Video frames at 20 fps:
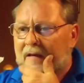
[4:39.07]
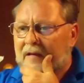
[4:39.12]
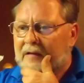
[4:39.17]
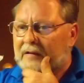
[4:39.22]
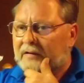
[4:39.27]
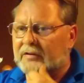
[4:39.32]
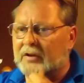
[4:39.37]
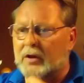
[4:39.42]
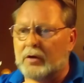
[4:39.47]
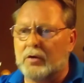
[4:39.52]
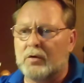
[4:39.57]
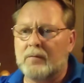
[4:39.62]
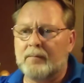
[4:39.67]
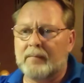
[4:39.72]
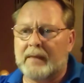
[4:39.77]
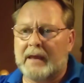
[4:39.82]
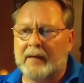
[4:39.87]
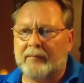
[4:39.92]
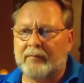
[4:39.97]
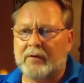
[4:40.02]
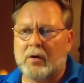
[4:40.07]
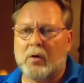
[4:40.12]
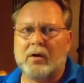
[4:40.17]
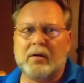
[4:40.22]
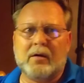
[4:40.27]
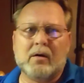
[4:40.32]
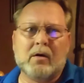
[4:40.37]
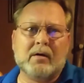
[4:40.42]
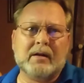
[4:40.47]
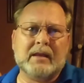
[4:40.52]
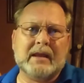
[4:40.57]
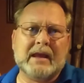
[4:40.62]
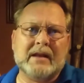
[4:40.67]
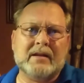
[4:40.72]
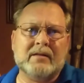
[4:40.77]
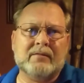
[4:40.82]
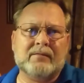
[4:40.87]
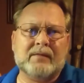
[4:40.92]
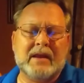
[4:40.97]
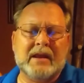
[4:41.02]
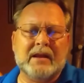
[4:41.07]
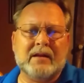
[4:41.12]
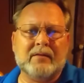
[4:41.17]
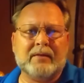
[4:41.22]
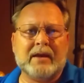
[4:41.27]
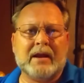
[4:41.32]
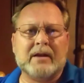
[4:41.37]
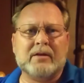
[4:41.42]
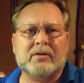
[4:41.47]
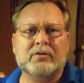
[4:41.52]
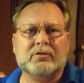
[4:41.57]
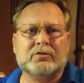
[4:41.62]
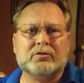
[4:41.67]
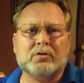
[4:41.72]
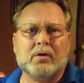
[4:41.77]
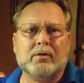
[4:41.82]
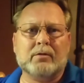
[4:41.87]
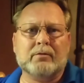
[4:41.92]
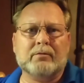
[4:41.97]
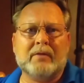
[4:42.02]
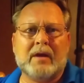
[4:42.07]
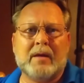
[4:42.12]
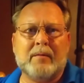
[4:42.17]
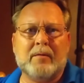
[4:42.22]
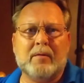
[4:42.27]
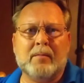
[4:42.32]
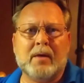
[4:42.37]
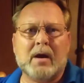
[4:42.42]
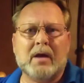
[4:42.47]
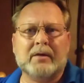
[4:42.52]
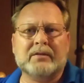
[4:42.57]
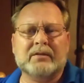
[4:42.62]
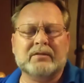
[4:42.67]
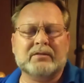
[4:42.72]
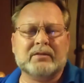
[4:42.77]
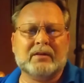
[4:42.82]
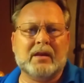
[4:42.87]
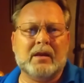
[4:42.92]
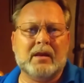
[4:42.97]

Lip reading: So I've already got the feed. I've got a good start on the rabbit boxes.